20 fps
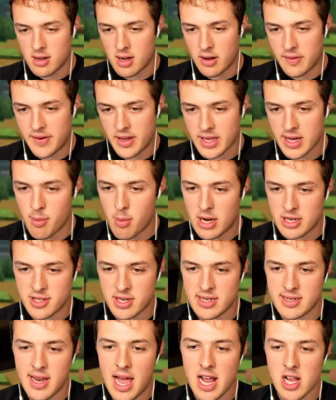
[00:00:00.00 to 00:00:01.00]
I feel like I'm watching
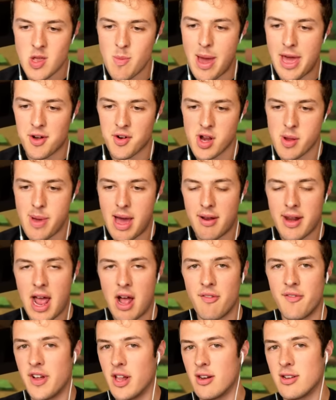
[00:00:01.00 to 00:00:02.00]
a documentary about how
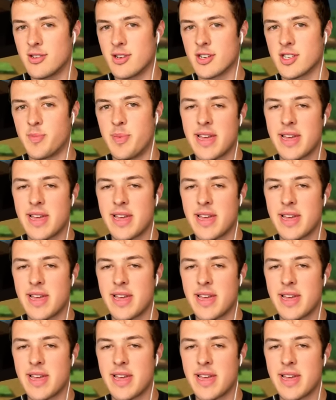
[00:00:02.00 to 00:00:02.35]
villagers